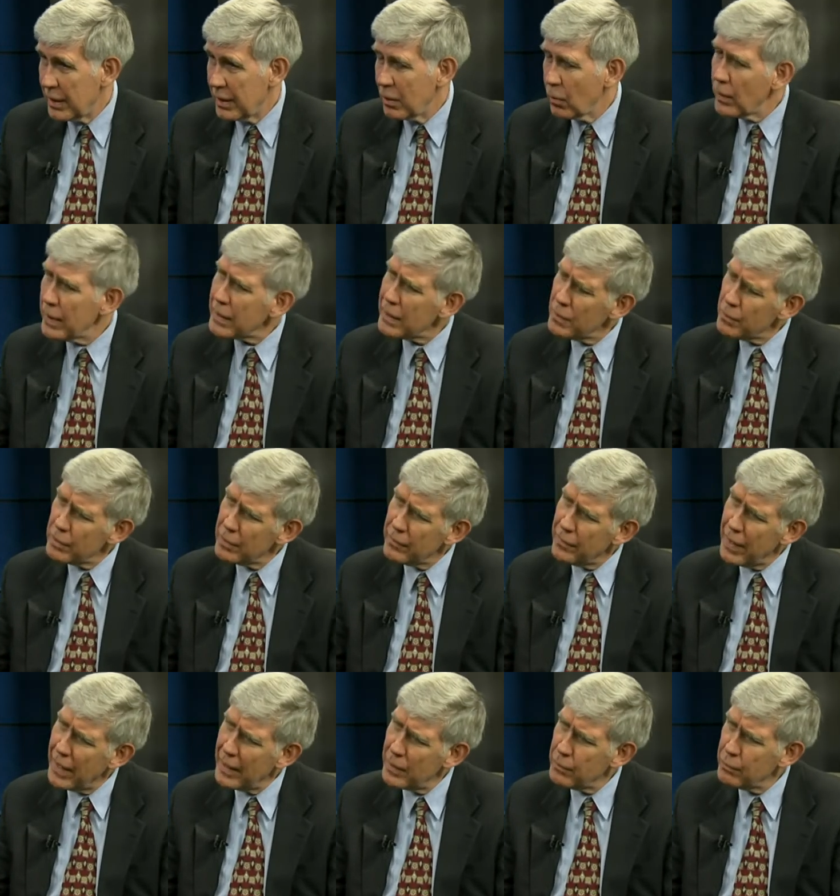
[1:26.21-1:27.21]
We can
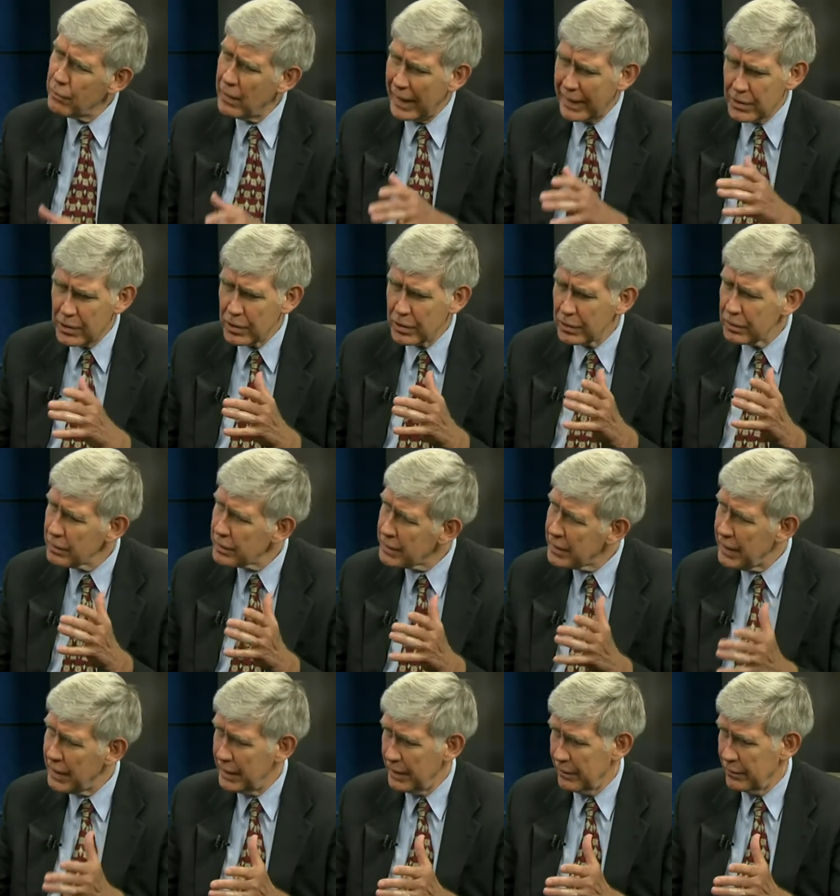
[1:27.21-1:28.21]
provide practical
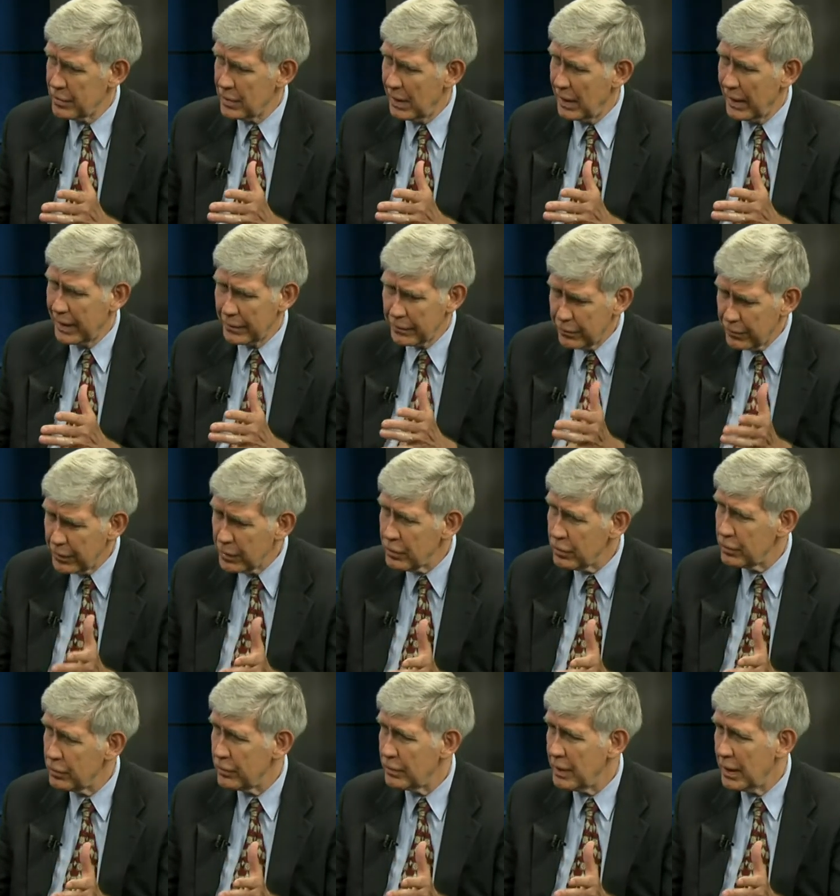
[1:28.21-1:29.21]
gifts like
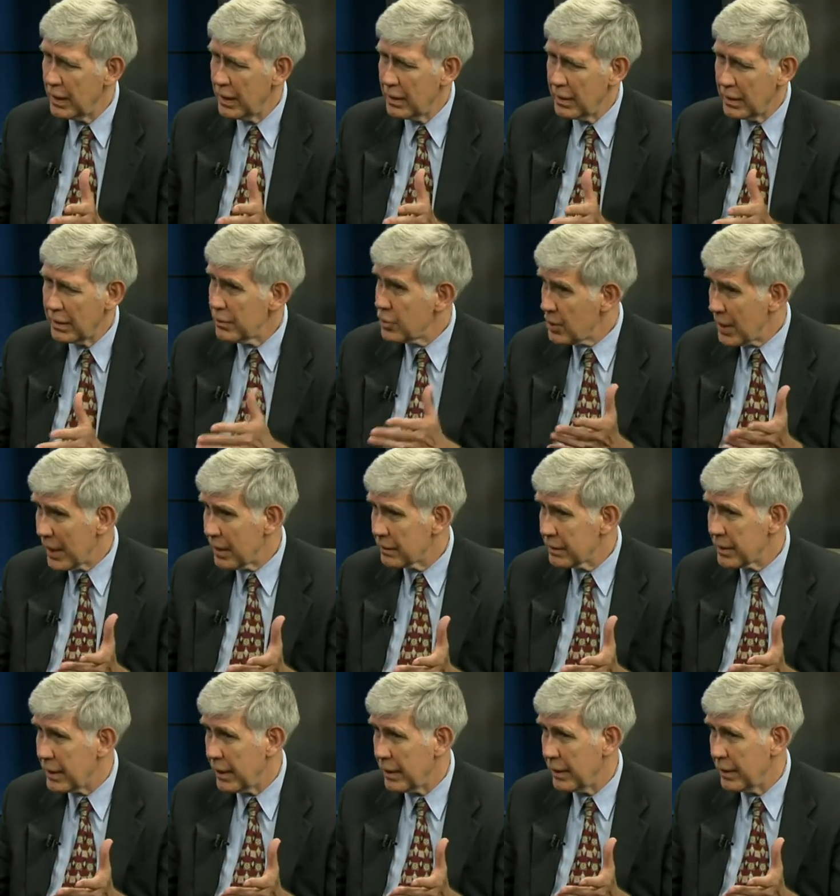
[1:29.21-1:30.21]
food,
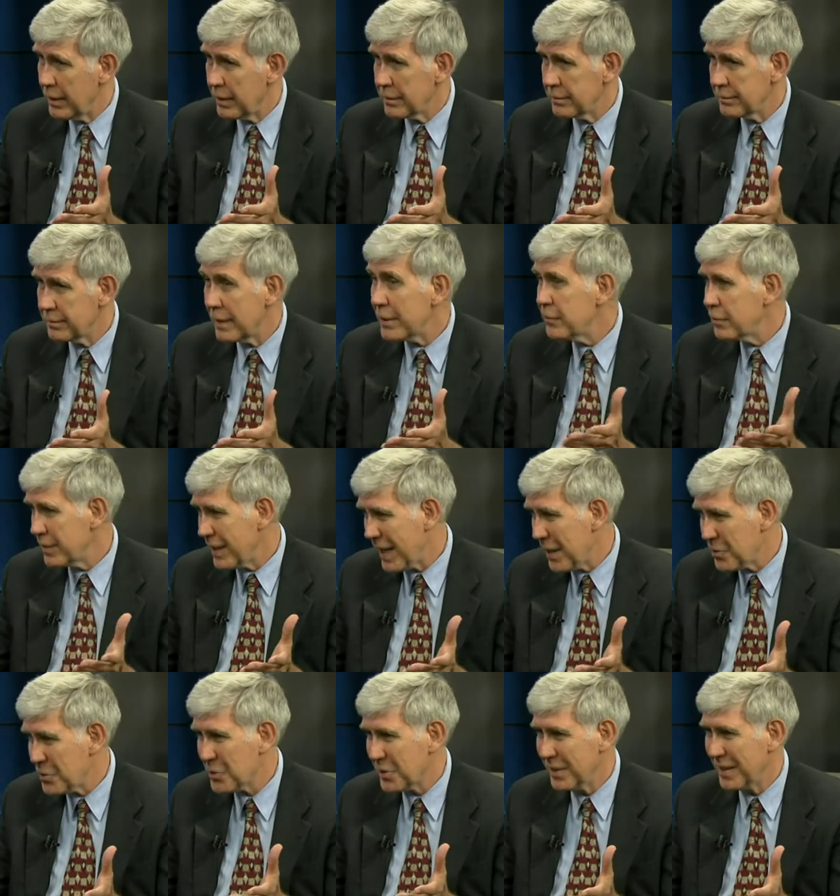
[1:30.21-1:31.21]
childcare, even
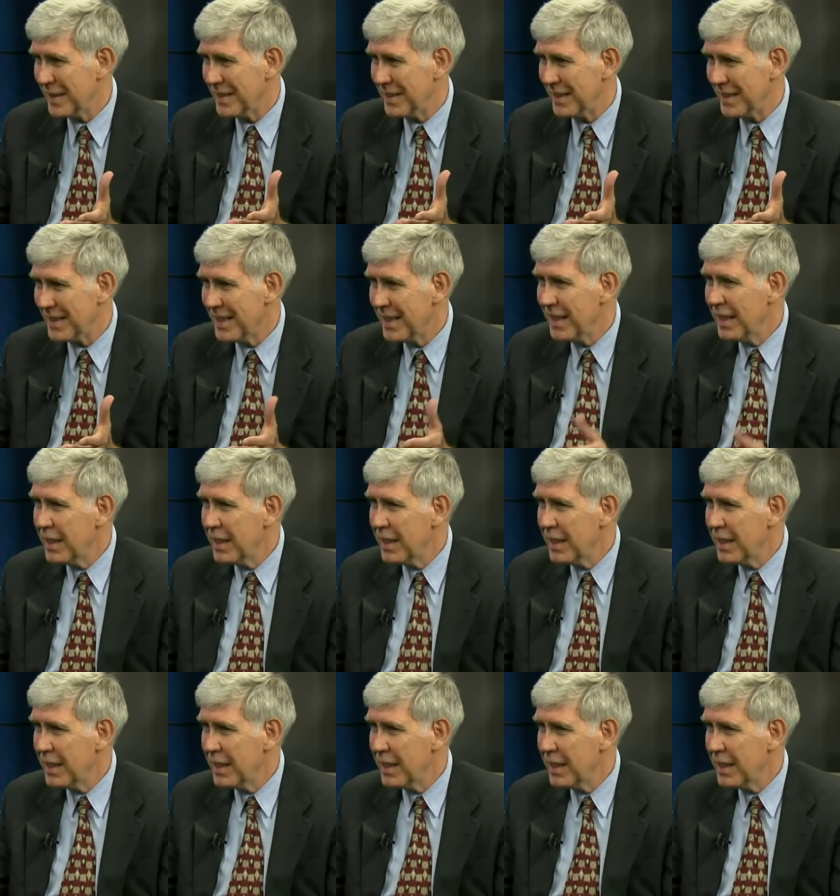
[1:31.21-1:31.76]
house cleaning.